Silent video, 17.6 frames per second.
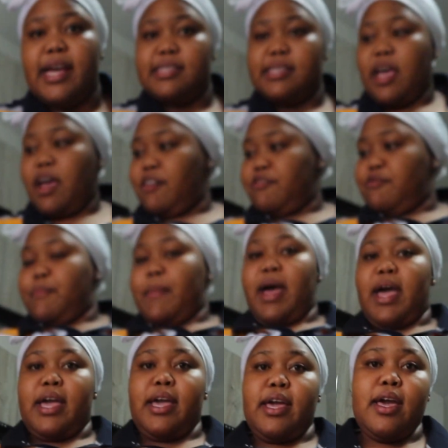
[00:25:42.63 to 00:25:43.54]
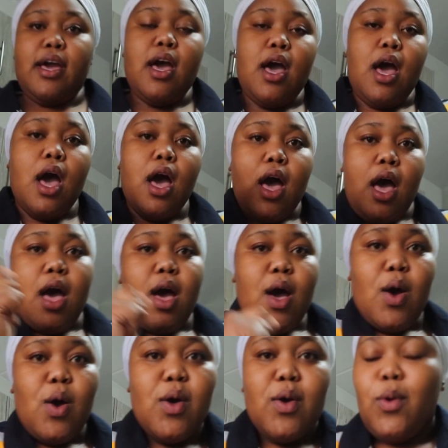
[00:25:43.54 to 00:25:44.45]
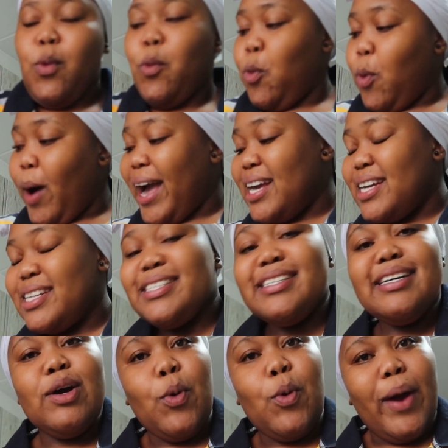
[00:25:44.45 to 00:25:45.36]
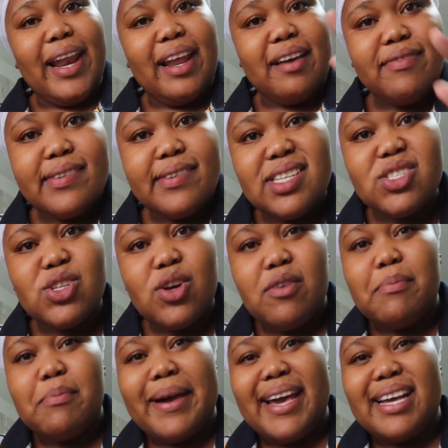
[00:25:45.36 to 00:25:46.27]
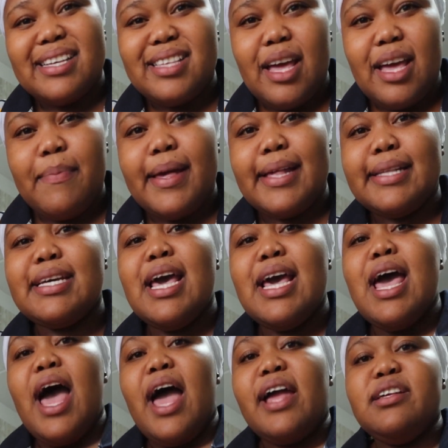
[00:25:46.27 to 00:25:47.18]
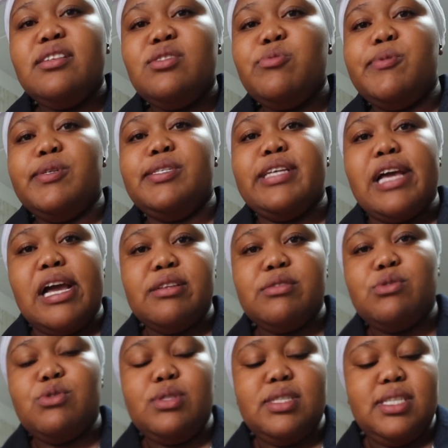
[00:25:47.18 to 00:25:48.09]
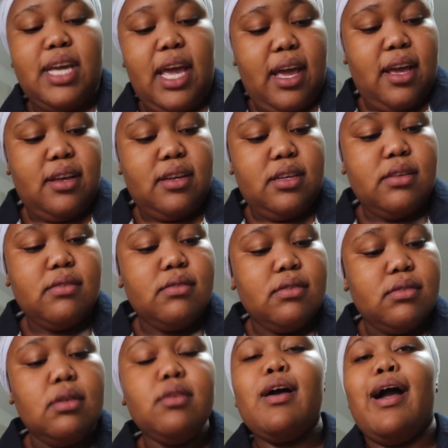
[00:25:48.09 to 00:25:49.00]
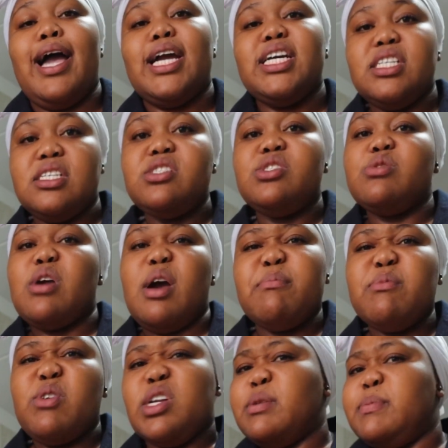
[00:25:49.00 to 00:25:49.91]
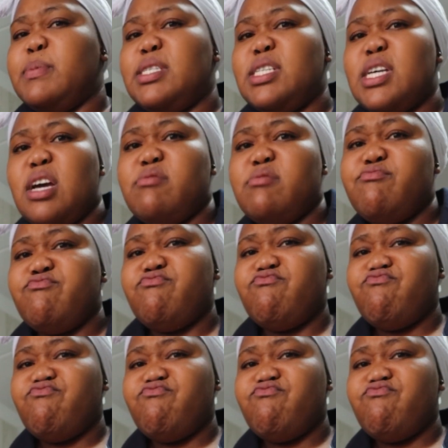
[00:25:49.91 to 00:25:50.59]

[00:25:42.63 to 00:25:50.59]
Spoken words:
Have my wine while I finish off my assignment. I need to be done today. I'm gonna be done.